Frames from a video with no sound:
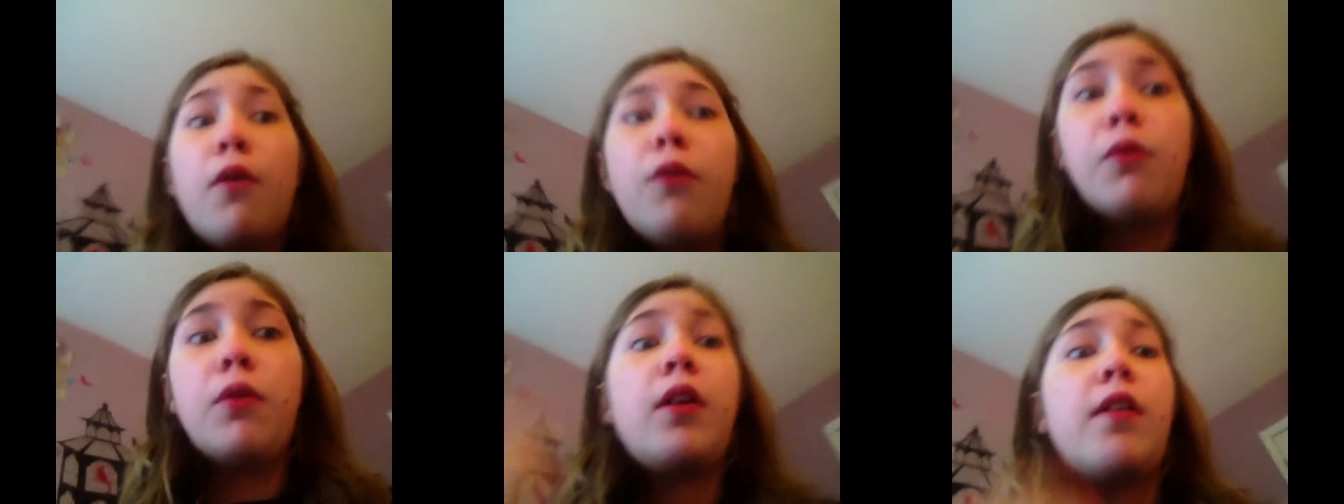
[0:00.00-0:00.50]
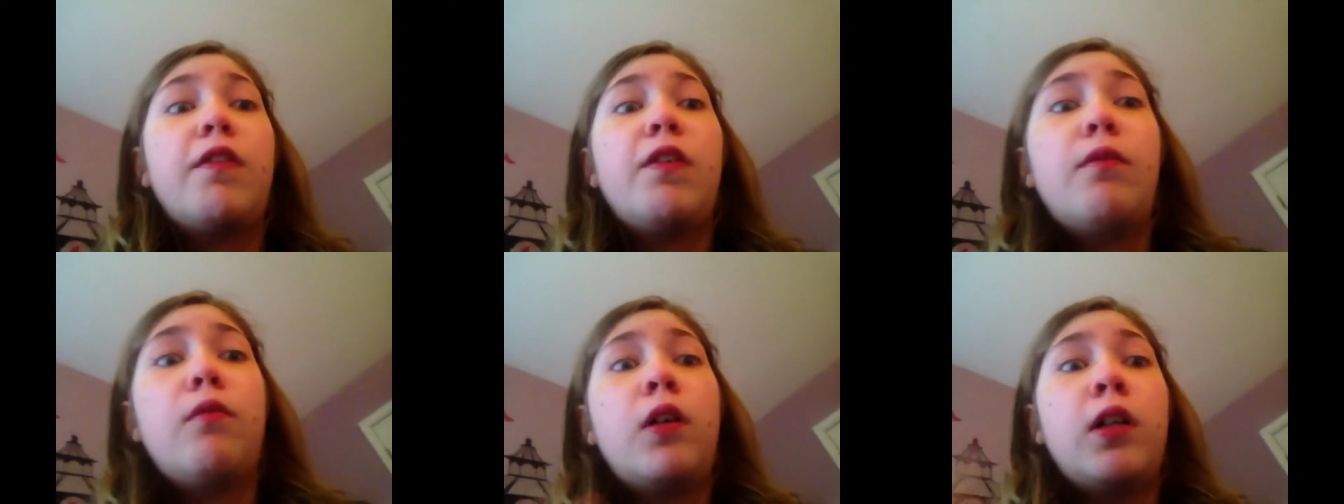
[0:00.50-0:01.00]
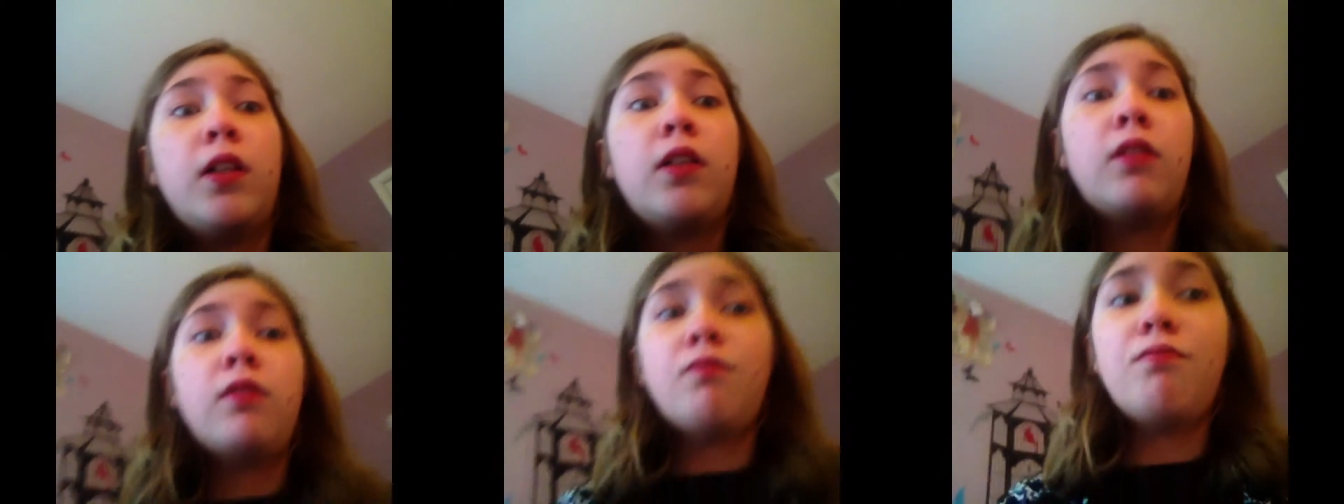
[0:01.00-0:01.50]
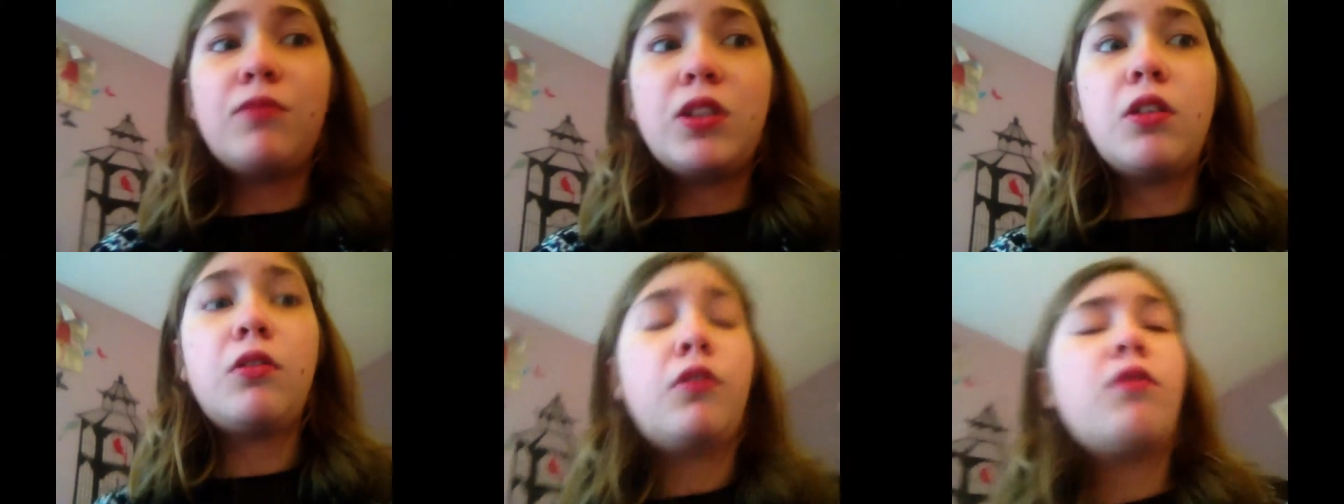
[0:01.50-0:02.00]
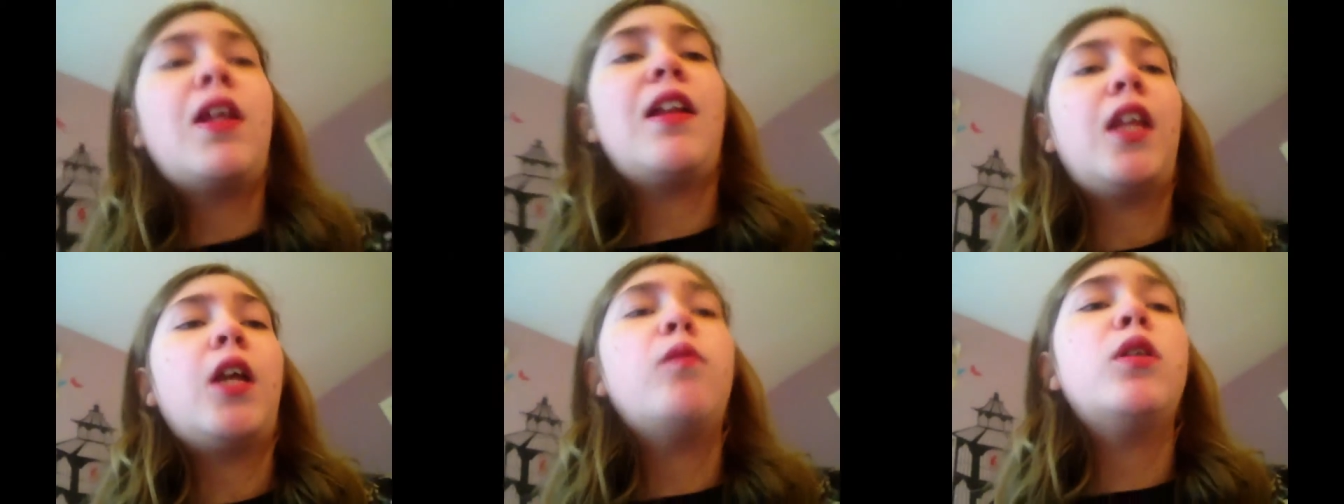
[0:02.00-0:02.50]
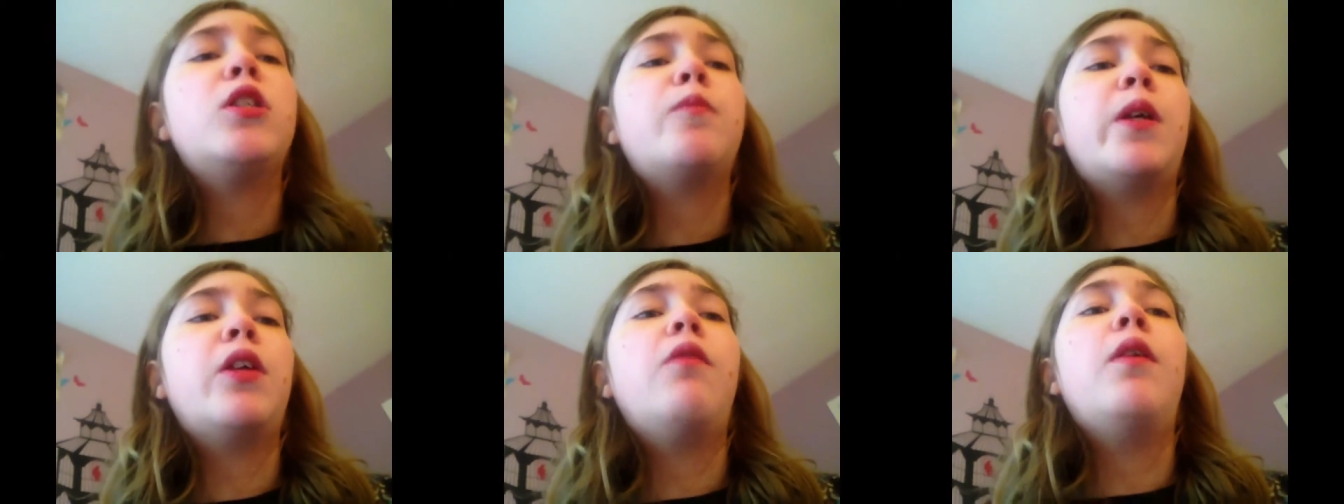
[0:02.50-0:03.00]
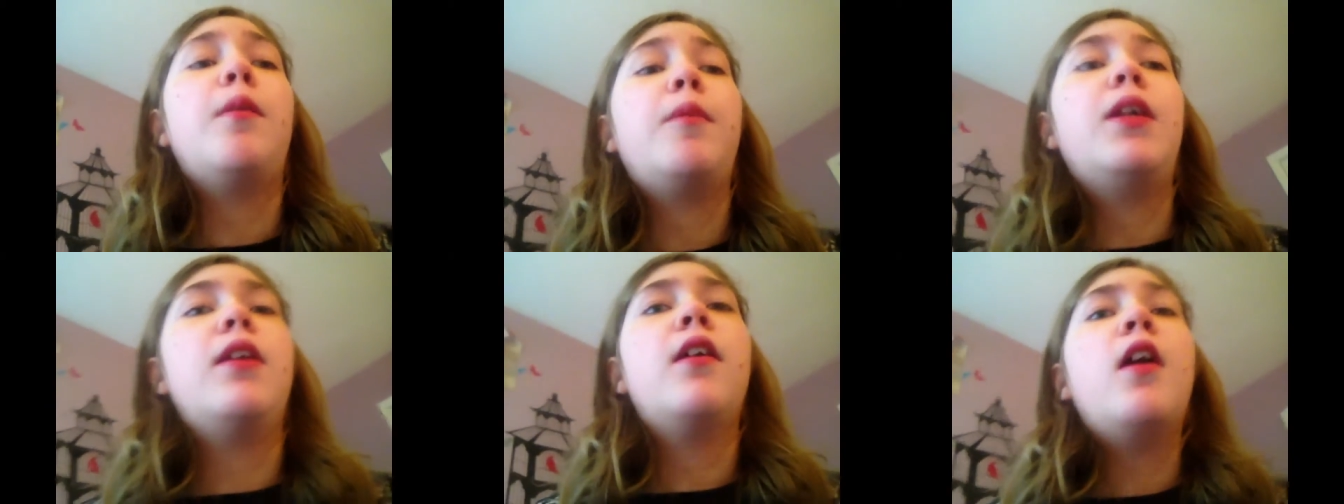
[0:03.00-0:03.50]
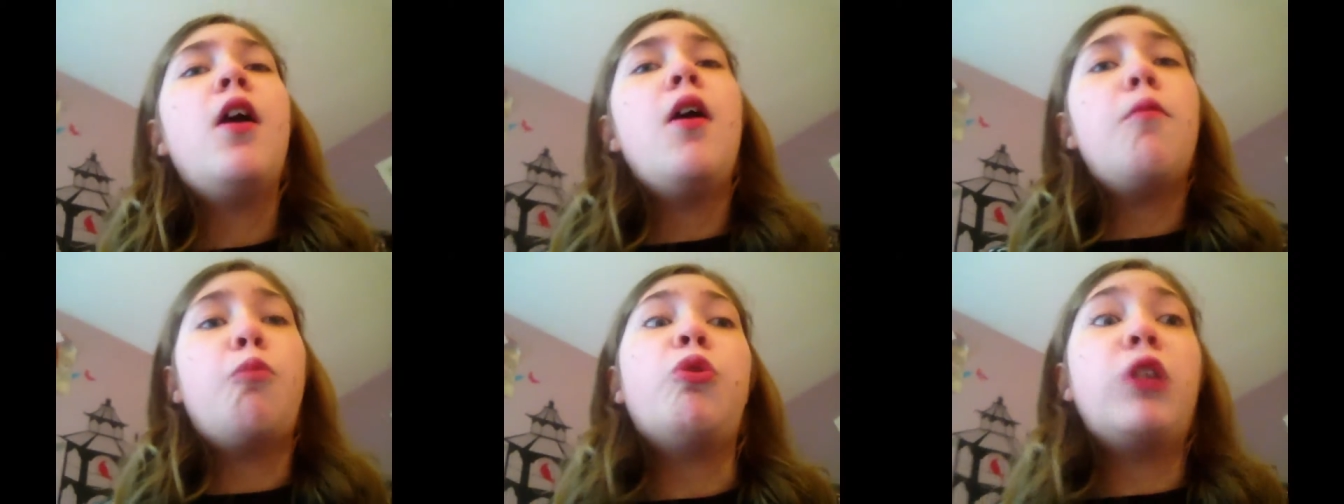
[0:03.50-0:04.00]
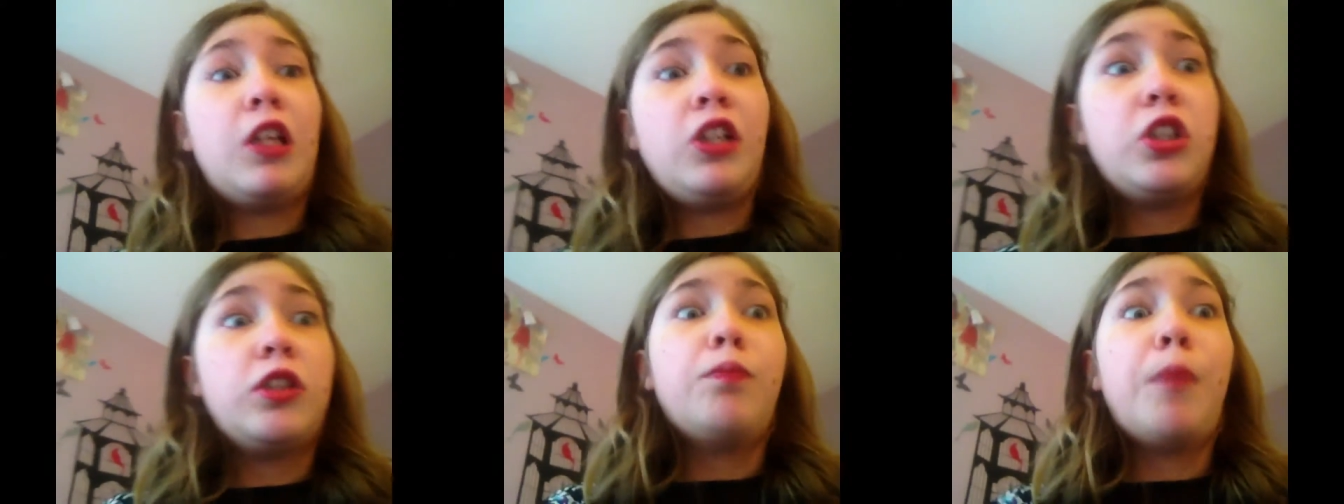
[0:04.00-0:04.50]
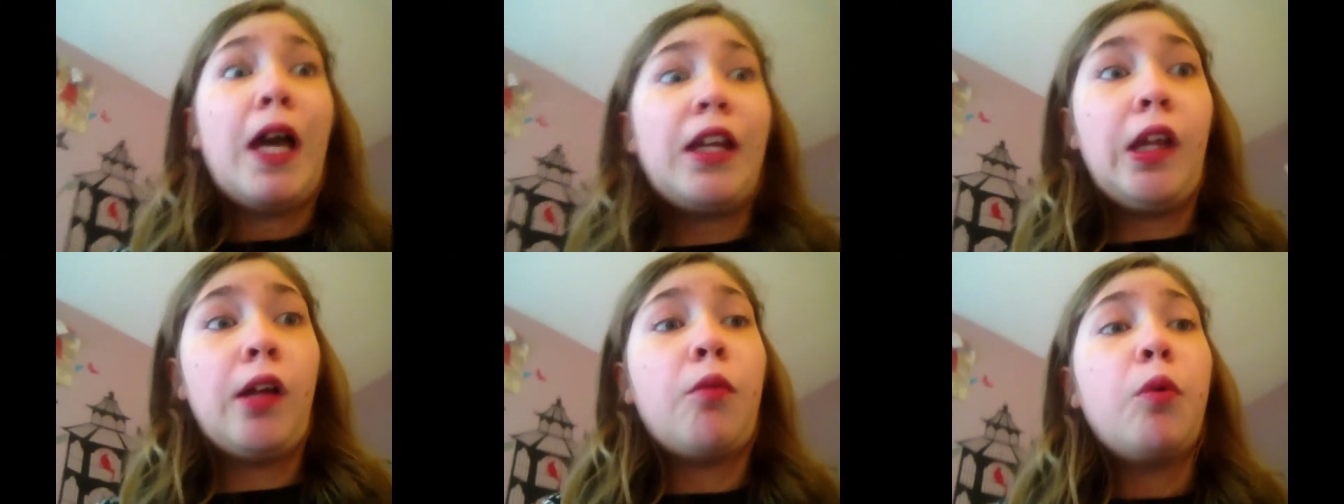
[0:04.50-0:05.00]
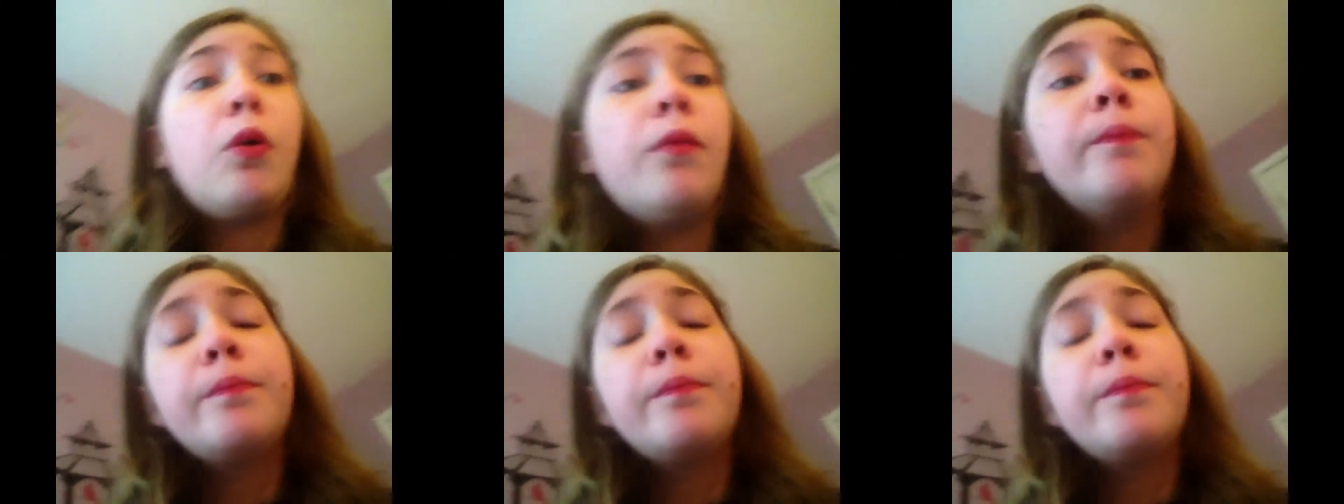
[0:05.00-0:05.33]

or if you want to still learn that language but you want to be more than just bilingual,